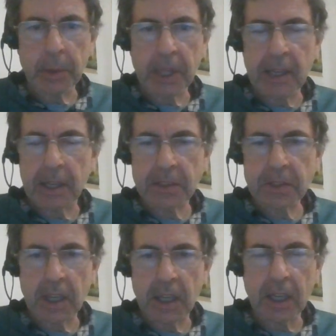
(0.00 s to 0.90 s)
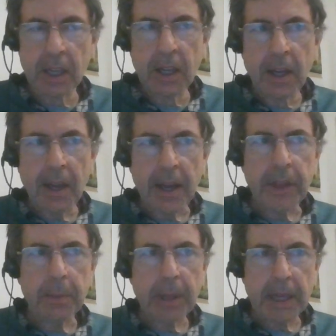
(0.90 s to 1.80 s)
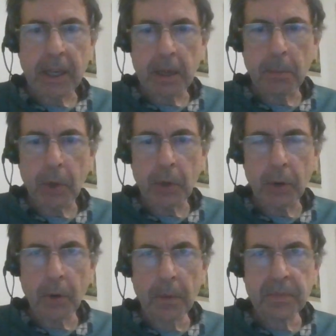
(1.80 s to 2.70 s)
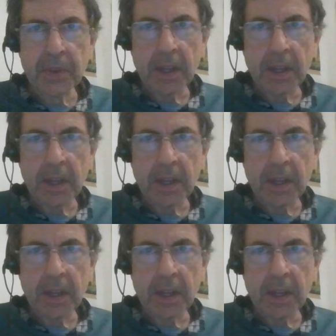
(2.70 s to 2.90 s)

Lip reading: it with the LXT and they played it in mono,